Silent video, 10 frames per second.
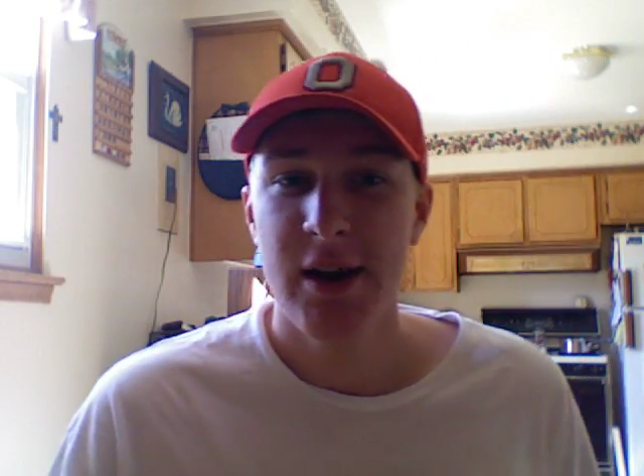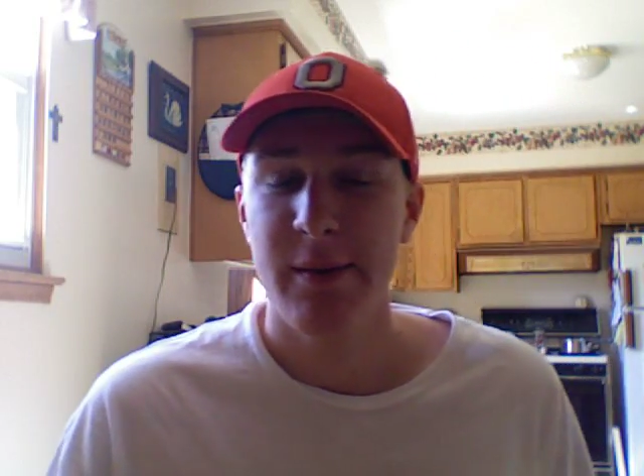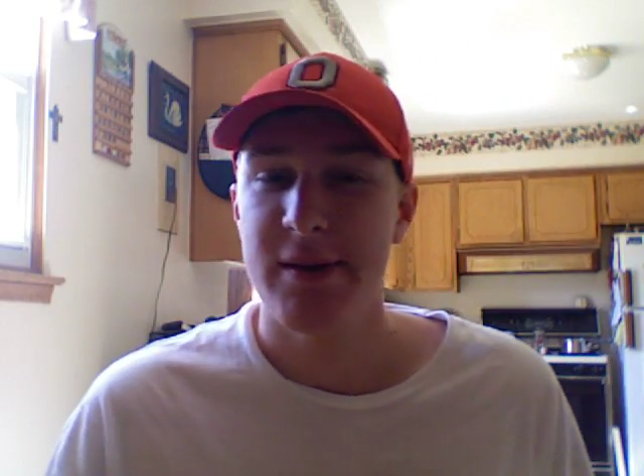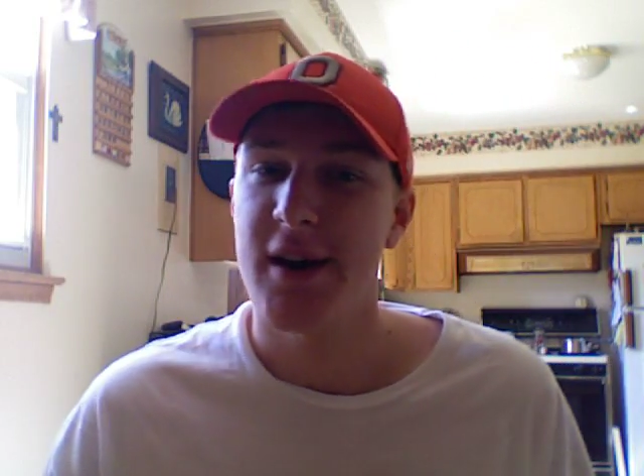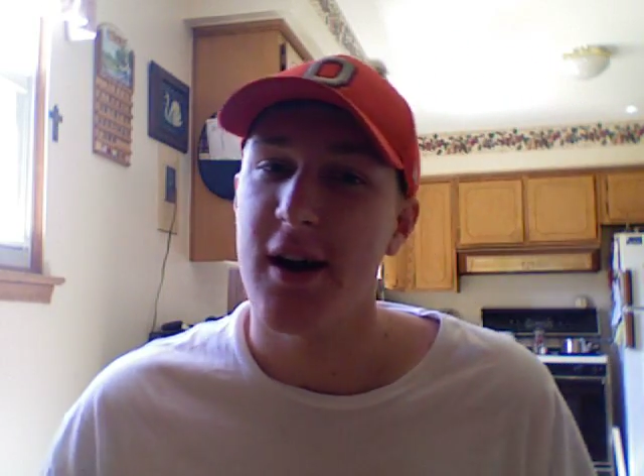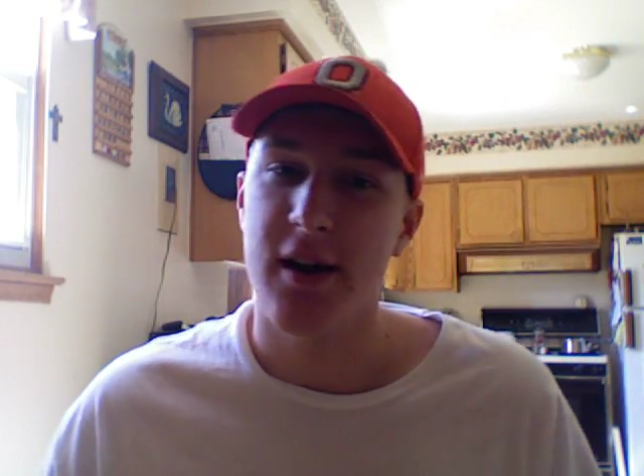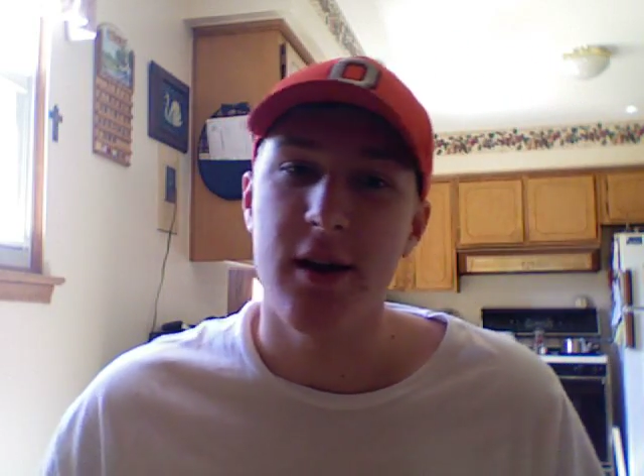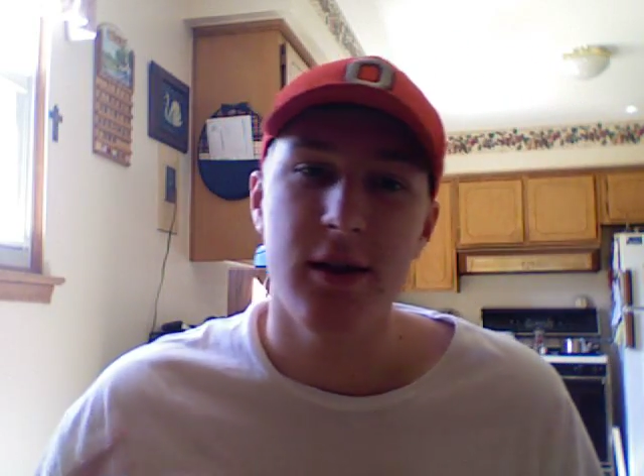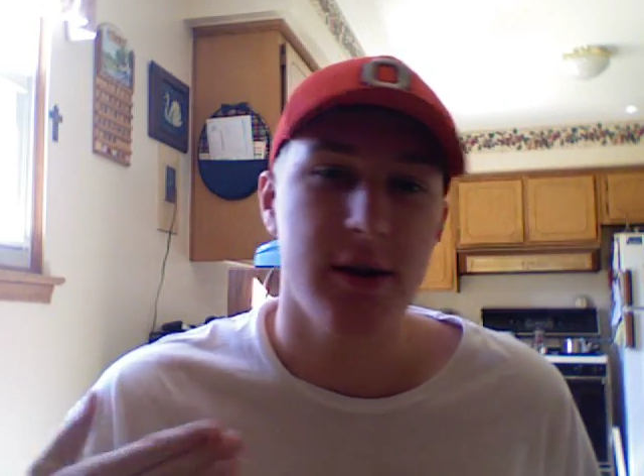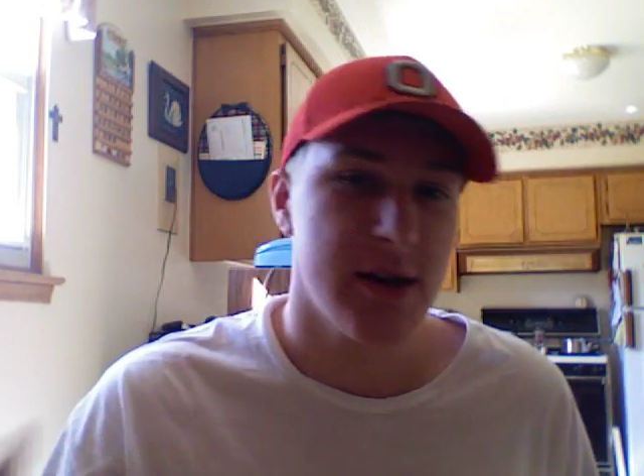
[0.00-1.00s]
We'll be talking
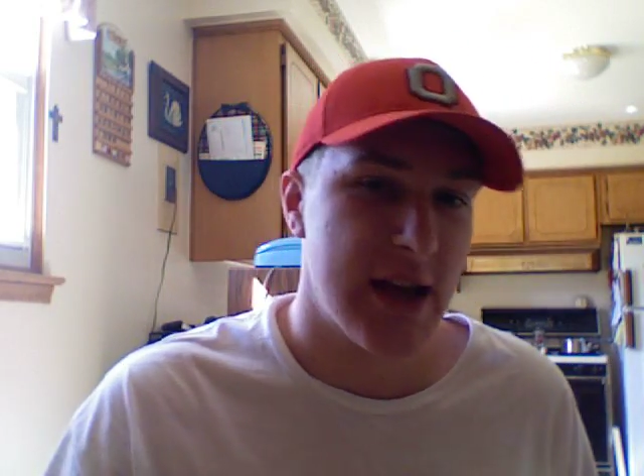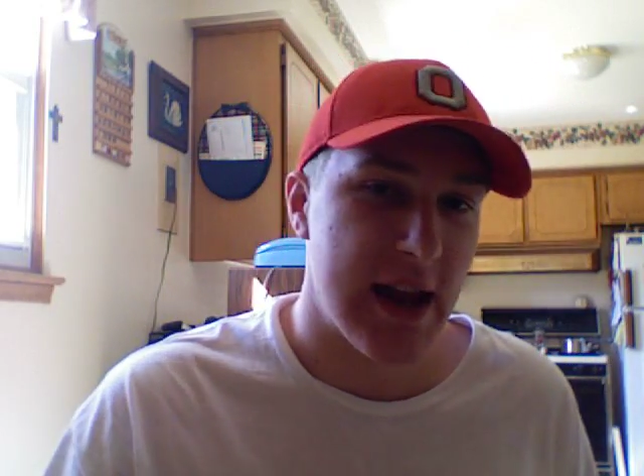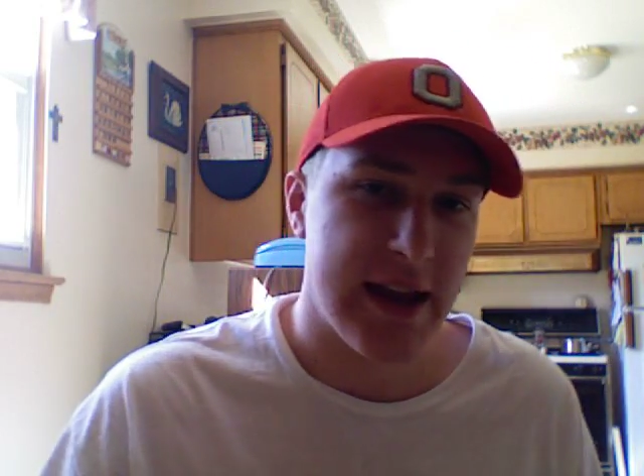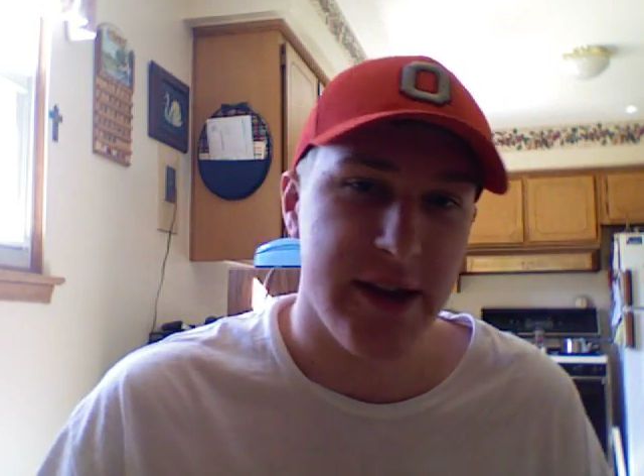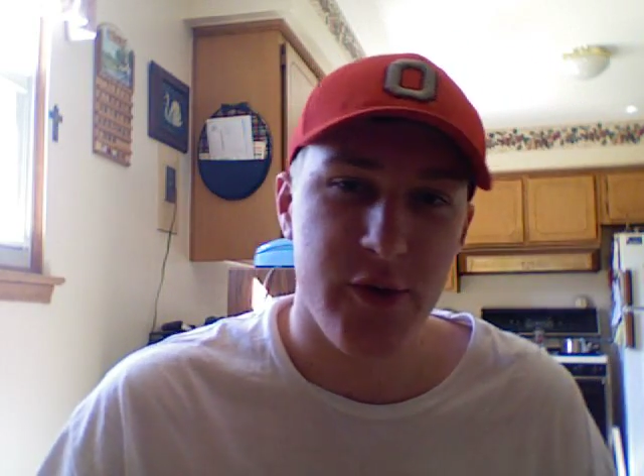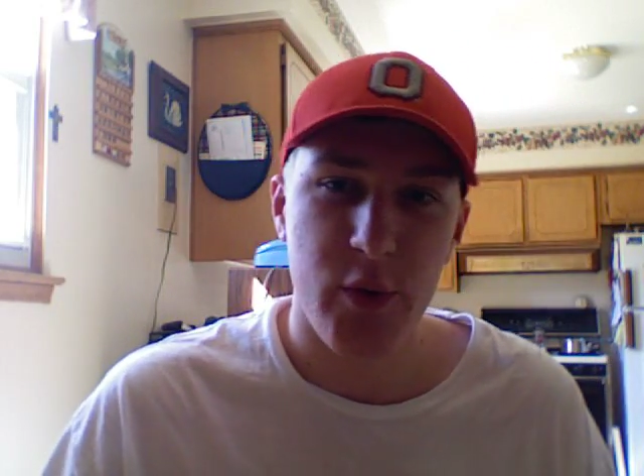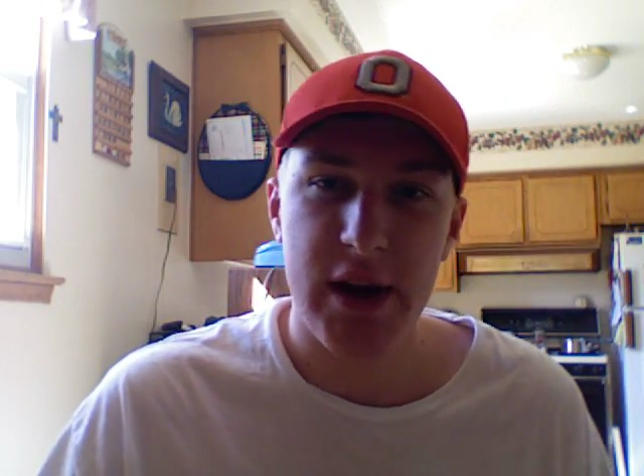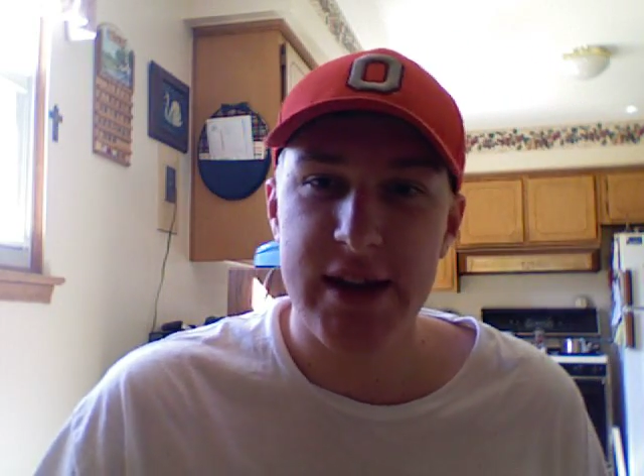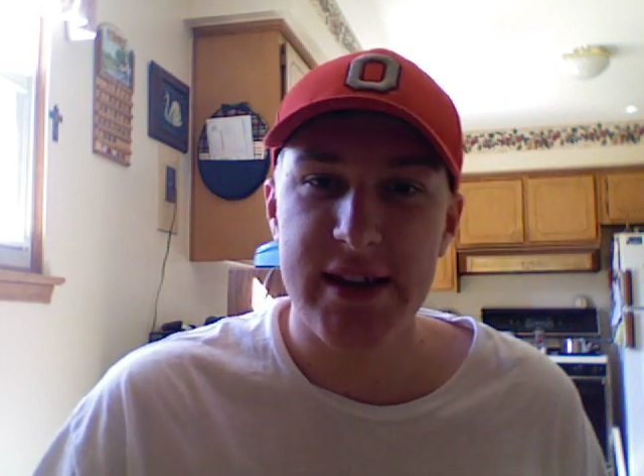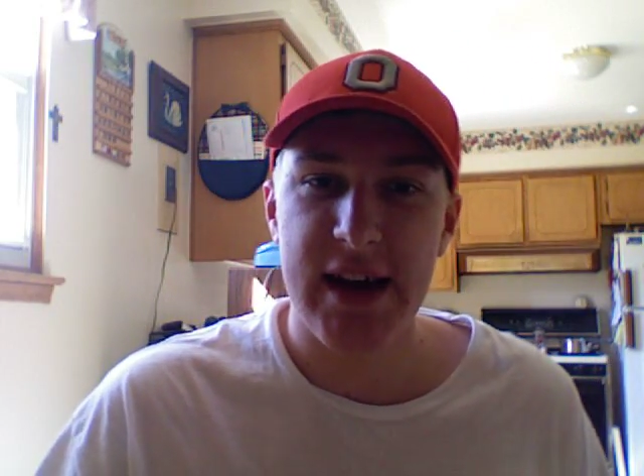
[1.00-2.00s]
a little Yankees
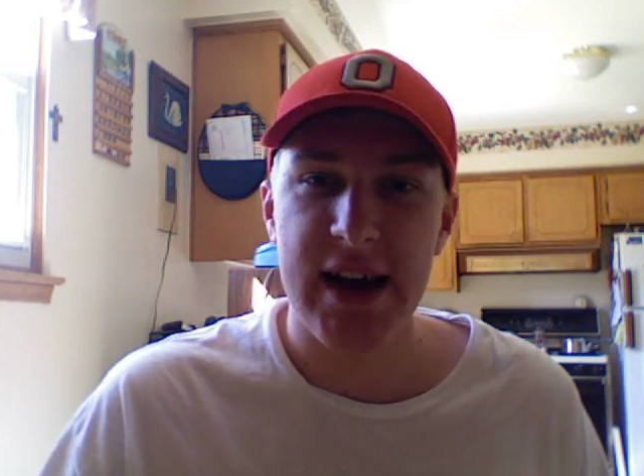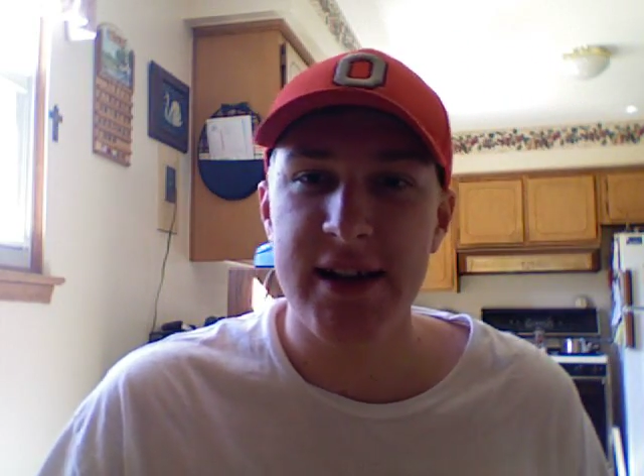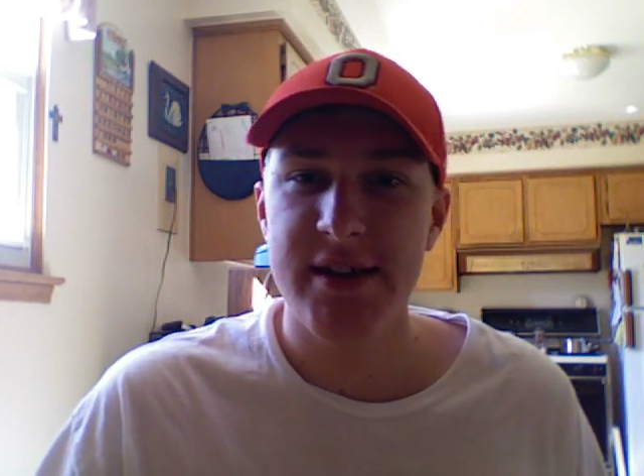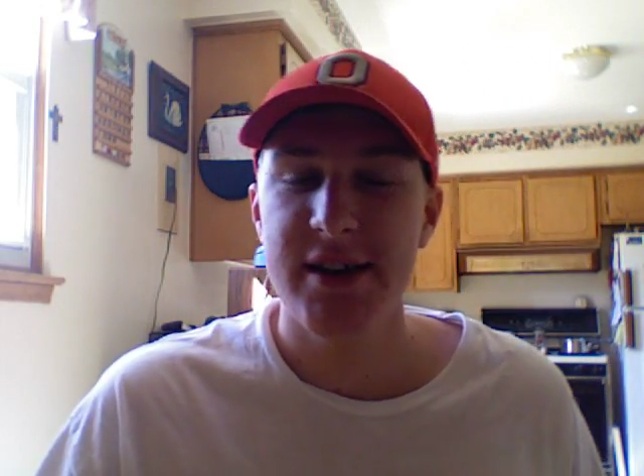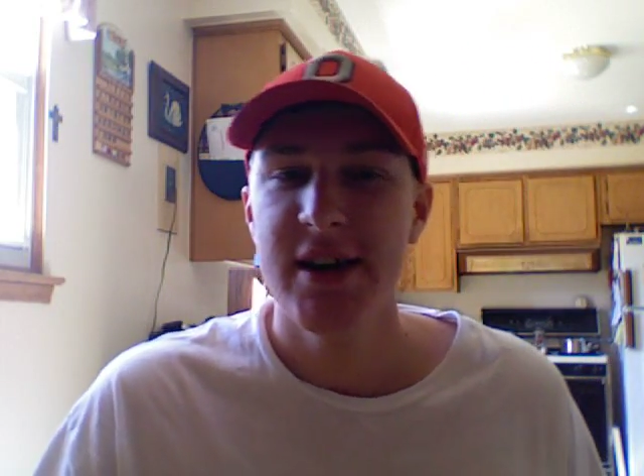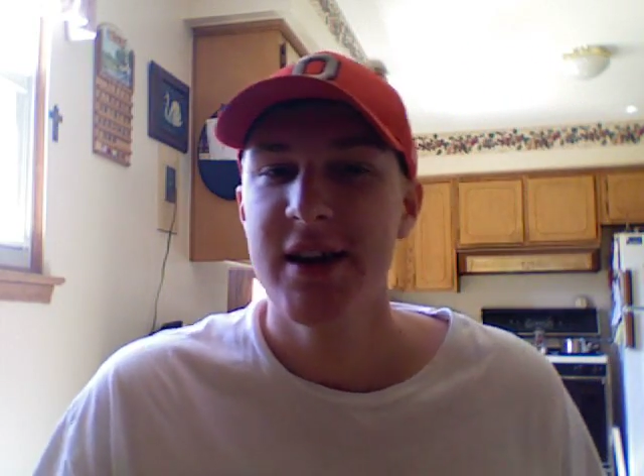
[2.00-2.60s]
Red Sox.